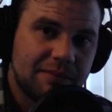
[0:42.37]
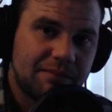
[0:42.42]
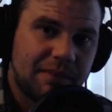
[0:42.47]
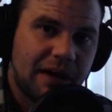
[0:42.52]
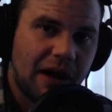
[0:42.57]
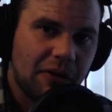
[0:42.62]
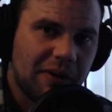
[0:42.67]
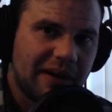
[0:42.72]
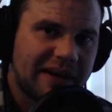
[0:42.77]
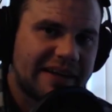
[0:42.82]

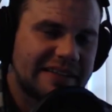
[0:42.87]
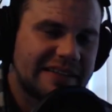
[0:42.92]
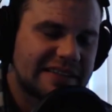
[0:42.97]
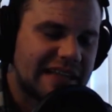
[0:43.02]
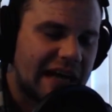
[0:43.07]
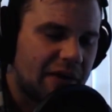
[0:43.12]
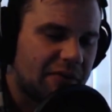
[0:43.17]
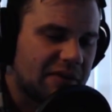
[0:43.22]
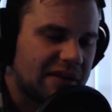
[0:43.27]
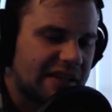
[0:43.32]
Power rankings
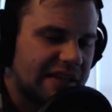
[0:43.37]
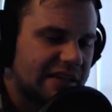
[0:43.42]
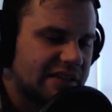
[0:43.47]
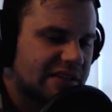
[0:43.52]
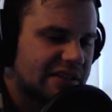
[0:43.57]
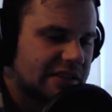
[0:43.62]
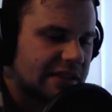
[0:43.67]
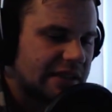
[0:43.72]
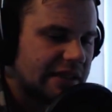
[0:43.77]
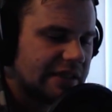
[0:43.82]
got
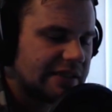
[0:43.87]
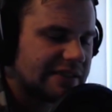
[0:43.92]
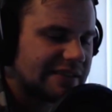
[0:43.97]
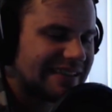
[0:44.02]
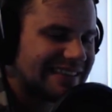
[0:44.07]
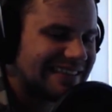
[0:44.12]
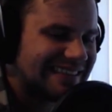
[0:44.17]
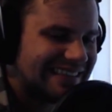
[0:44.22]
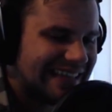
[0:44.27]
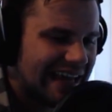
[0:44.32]
released
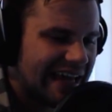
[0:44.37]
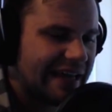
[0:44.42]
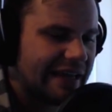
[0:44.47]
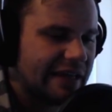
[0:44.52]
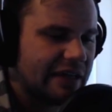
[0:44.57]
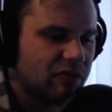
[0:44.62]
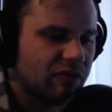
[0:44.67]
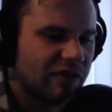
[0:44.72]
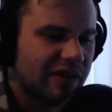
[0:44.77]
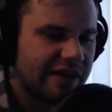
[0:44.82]

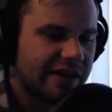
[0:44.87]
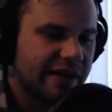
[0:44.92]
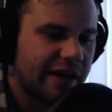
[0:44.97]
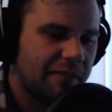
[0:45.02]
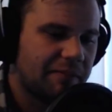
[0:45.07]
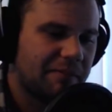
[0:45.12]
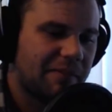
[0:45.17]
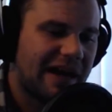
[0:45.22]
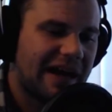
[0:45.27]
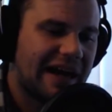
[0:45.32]
today, written
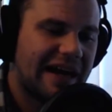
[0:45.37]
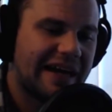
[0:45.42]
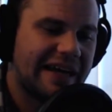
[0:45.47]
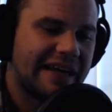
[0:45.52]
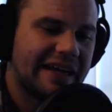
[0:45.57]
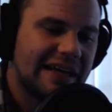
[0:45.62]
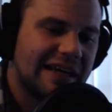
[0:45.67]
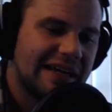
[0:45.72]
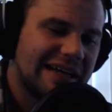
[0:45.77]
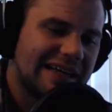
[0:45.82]
up by
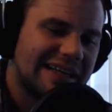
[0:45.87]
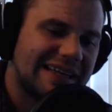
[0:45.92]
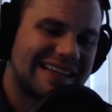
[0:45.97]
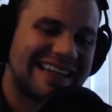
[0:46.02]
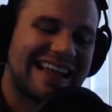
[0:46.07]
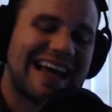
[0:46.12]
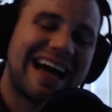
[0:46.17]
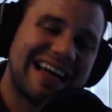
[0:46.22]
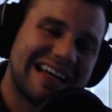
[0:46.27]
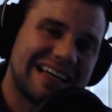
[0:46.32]

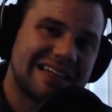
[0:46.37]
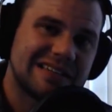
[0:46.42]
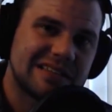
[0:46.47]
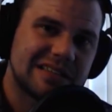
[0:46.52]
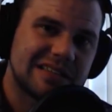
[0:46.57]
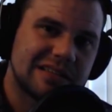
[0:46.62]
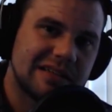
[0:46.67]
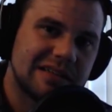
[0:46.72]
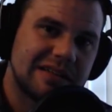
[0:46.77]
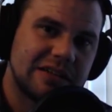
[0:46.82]

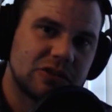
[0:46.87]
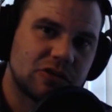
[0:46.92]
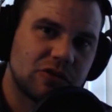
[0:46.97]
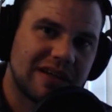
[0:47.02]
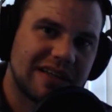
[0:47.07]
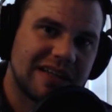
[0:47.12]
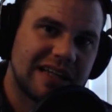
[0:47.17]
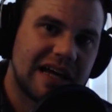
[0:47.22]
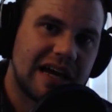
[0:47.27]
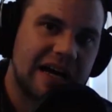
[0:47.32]
Lions, the
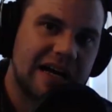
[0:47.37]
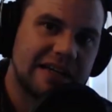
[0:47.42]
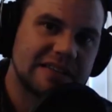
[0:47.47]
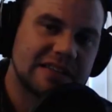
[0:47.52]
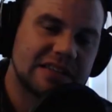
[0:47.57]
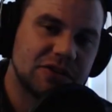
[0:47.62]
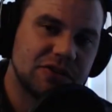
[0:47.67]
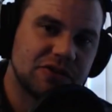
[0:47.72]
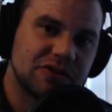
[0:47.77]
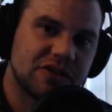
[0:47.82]
Detroit
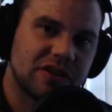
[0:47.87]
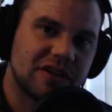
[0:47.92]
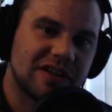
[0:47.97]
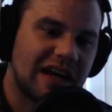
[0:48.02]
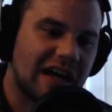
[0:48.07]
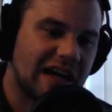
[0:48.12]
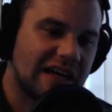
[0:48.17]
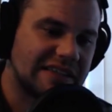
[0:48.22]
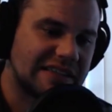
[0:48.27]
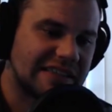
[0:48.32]
Lions user.
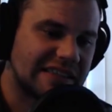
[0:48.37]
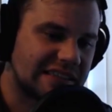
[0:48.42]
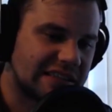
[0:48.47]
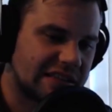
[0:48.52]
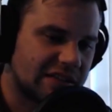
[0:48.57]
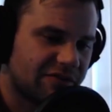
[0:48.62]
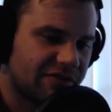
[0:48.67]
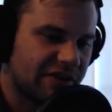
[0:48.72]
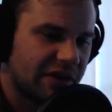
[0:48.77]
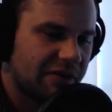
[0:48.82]
Lions is
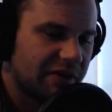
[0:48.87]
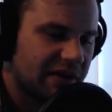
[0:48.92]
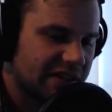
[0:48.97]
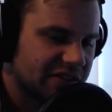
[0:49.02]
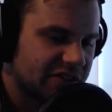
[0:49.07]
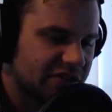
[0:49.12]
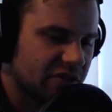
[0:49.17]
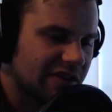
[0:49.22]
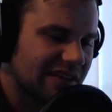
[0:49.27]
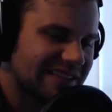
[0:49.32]

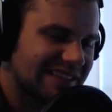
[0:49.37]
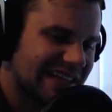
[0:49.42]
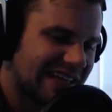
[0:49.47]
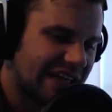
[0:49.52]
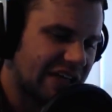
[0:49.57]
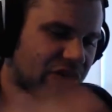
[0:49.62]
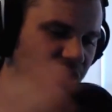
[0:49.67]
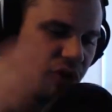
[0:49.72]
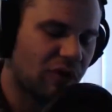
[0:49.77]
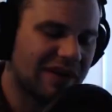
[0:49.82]
nefarious. So let's
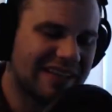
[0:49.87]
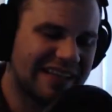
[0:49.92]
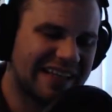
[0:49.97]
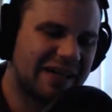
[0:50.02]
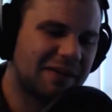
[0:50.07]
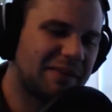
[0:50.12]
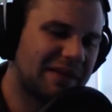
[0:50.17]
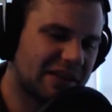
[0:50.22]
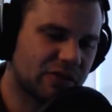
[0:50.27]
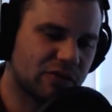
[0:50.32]
kind of go a
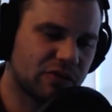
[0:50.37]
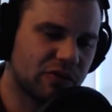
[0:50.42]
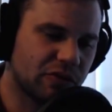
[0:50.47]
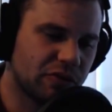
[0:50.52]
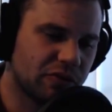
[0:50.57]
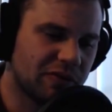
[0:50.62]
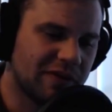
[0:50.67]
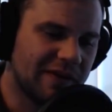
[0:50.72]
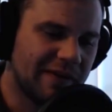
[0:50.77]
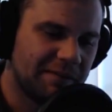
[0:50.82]
little bit
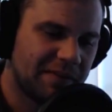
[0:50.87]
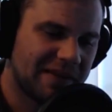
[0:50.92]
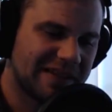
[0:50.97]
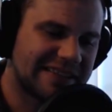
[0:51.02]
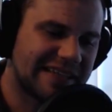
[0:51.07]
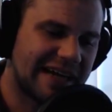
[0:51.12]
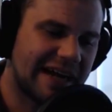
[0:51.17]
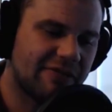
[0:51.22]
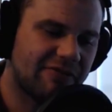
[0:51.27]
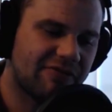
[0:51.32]
through the
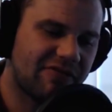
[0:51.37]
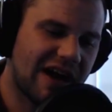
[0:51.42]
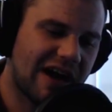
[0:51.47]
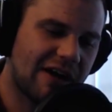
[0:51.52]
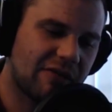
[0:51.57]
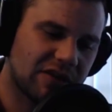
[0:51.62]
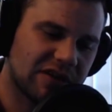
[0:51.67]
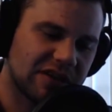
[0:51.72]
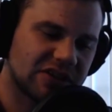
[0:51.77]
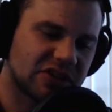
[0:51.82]
top
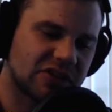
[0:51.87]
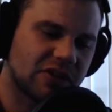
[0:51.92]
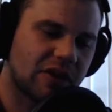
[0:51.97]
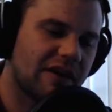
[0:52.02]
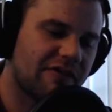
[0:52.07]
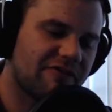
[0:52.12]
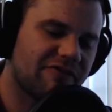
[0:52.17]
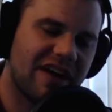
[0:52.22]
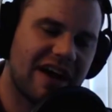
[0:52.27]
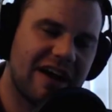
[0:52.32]
five. We're going to start
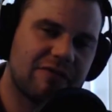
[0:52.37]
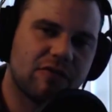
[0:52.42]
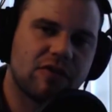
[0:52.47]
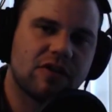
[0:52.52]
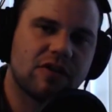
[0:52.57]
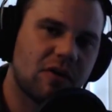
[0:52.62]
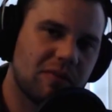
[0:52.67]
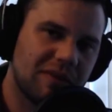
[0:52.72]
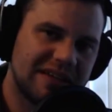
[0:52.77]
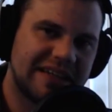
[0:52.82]
at five,
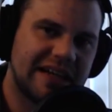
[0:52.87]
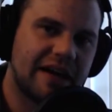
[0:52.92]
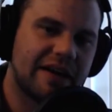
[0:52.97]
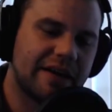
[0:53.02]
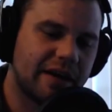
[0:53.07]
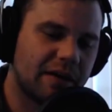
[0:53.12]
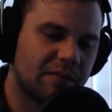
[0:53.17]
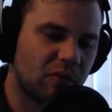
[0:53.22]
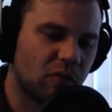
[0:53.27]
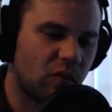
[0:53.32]
work our way down
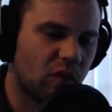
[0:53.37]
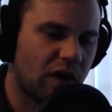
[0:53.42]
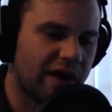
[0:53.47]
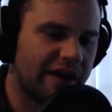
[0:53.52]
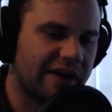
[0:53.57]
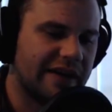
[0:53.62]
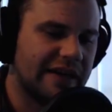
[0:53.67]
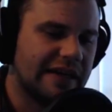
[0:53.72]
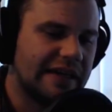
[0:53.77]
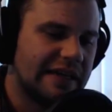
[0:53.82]
to number
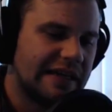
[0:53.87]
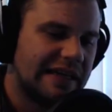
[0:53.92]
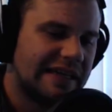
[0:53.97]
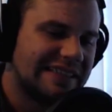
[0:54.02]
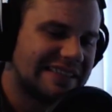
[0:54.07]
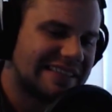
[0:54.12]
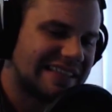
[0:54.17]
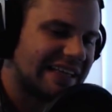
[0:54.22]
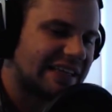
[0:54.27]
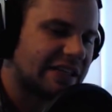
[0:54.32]
one.
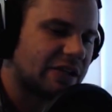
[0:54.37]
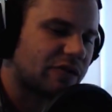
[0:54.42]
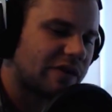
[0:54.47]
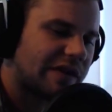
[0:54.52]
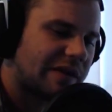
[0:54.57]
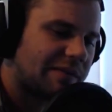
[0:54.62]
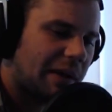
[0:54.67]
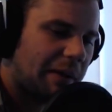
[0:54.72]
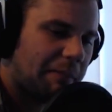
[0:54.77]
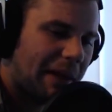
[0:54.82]
He's got the
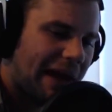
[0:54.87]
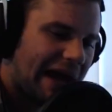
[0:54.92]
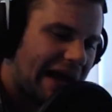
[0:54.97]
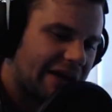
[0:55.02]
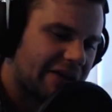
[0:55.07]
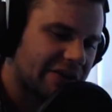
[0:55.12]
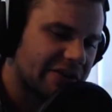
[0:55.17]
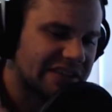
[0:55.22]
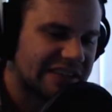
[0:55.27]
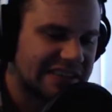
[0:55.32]
Green Bay
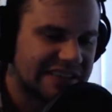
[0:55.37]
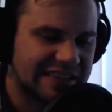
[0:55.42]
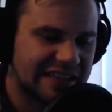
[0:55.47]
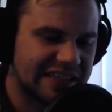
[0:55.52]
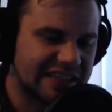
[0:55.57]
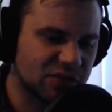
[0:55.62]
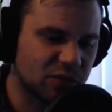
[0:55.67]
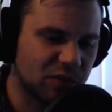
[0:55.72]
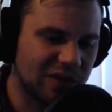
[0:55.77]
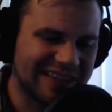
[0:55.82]
Packers. He
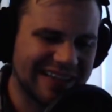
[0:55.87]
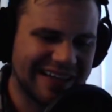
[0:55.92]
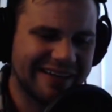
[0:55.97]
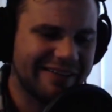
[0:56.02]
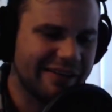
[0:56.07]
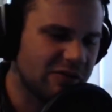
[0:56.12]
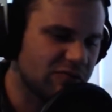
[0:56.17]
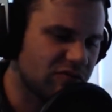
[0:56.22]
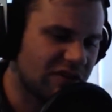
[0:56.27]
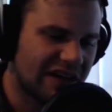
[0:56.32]
says, with
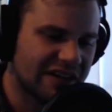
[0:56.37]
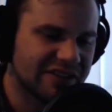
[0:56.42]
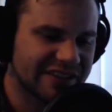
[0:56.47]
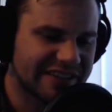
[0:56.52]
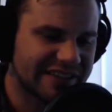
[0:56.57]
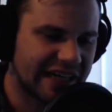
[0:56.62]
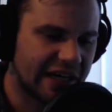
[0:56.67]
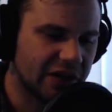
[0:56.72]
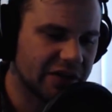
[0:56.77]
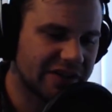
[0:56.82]
Aaron
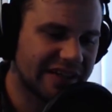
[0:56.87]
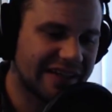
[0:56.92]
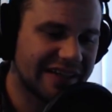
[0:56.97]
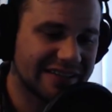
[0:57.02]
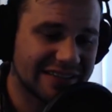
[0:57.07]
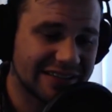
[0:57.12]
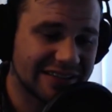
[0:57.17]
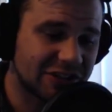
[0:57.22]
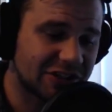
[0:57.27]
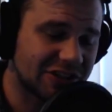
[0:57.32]
Rodgers healthy, it
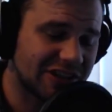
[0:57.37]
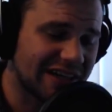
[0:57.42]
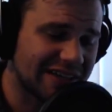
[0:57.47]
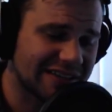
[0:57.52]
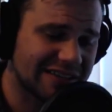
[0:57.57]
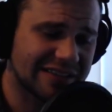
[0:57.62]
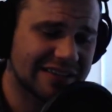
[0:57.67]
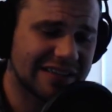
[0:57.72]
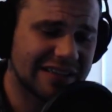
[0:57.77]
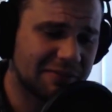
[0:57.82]
is a shock
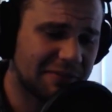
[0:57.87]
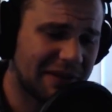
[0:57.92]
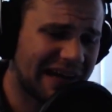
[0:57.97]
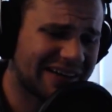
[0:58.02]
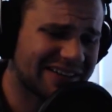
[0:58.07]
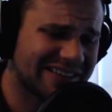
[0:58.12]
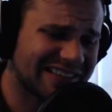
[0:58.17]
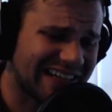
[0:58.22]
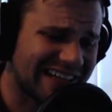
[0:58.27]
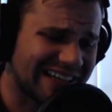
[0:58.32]
to see the
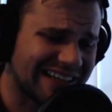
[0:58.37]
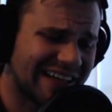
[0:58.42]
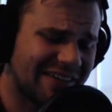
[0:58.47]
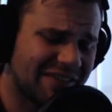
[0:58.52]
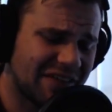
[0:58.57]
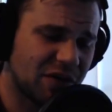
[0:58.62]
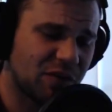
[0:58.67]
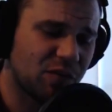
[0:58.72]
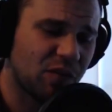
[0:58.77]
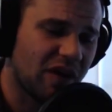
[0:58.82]
Packers at
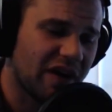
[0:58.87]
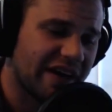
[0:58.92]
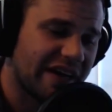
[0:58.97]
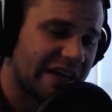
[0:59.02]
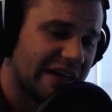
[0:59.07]
eleven and one.